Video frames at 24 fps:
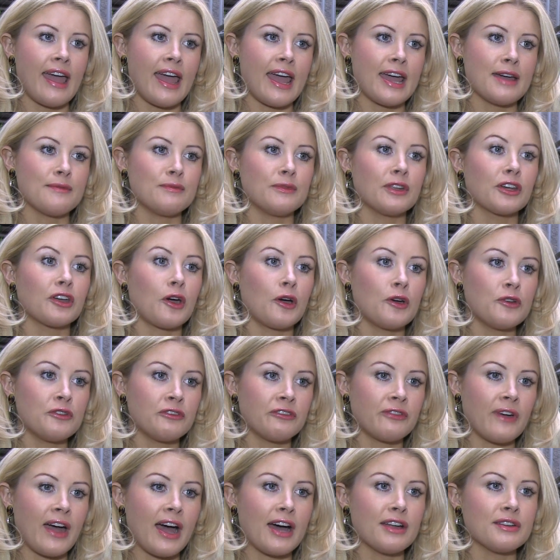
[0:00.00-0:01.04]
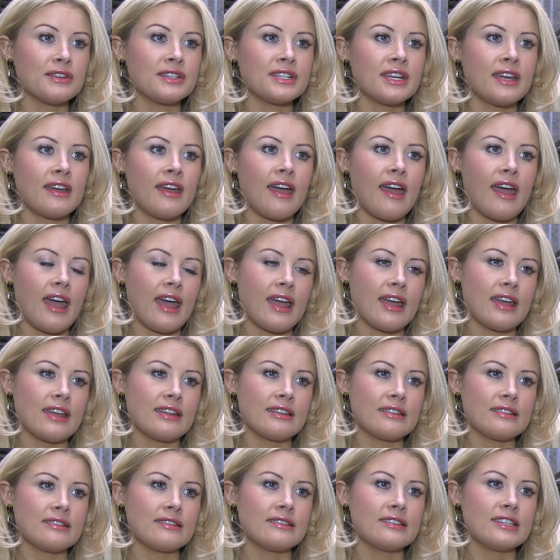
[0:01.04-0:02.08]
am the co-founder
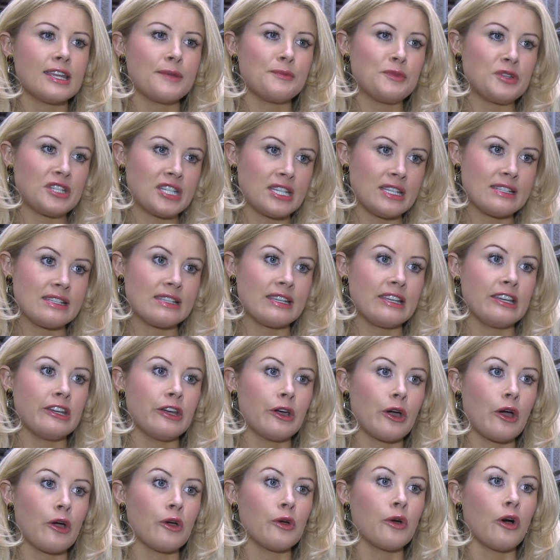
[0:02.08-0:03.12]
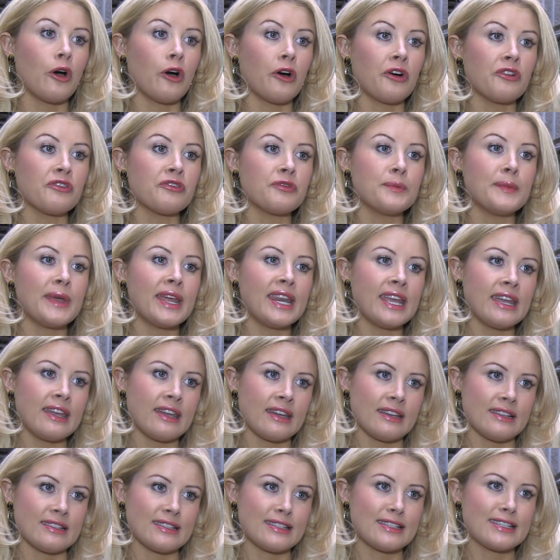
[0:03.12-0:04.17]
and deputy CEO of
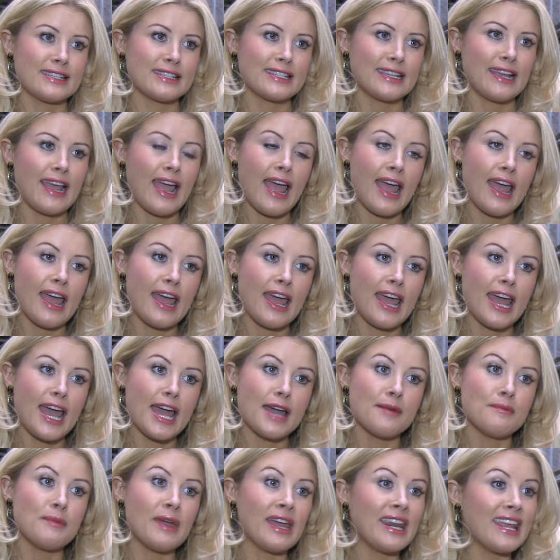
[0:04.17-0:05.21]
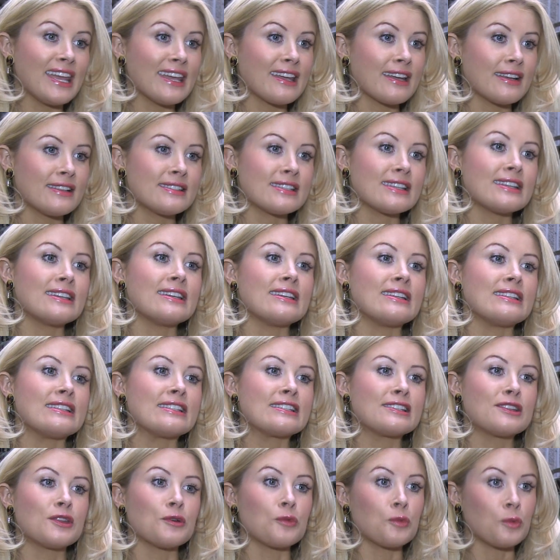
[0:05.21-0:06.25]
MediKids. MediKids
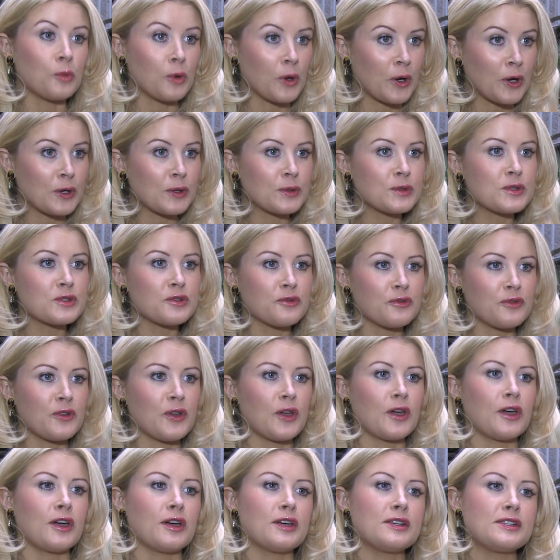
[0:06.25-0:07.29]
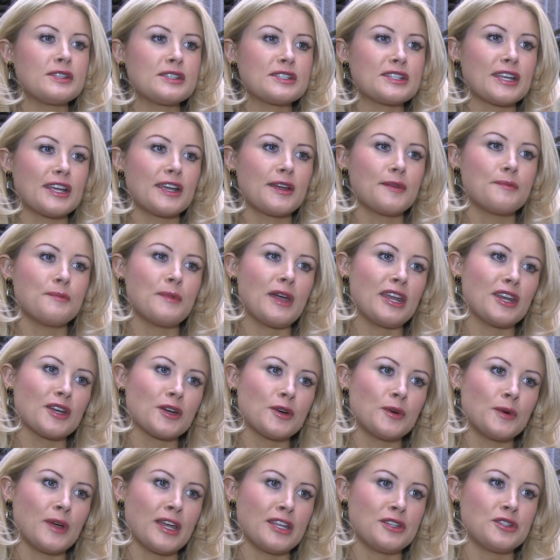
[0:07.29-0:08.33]
is the world's first
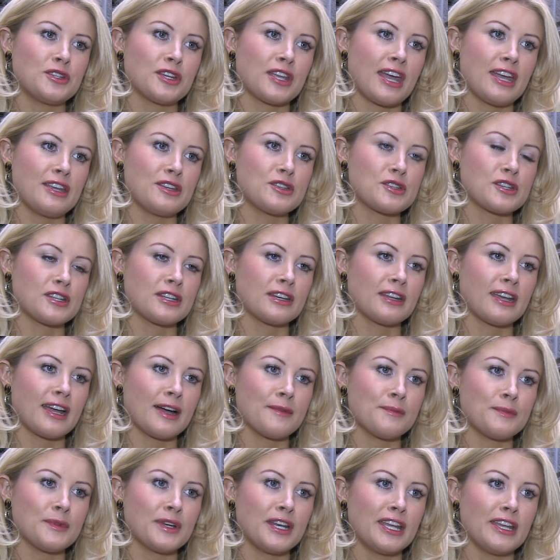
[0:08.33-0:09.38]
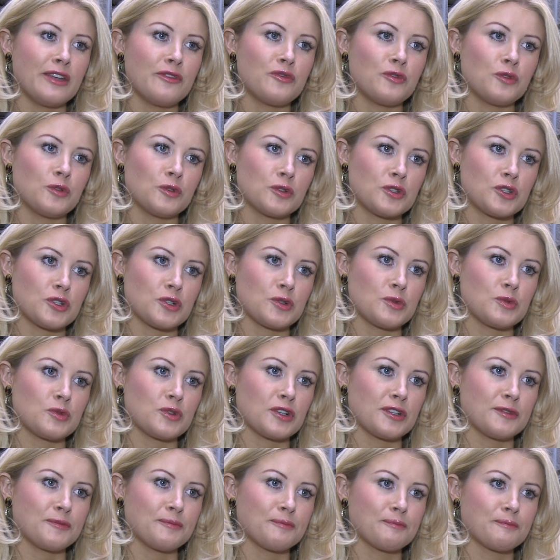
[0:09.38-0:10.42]
medical education company for
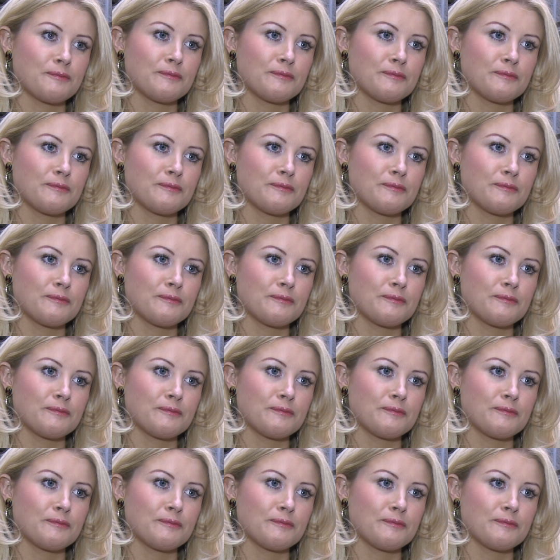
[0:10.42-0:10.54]
children.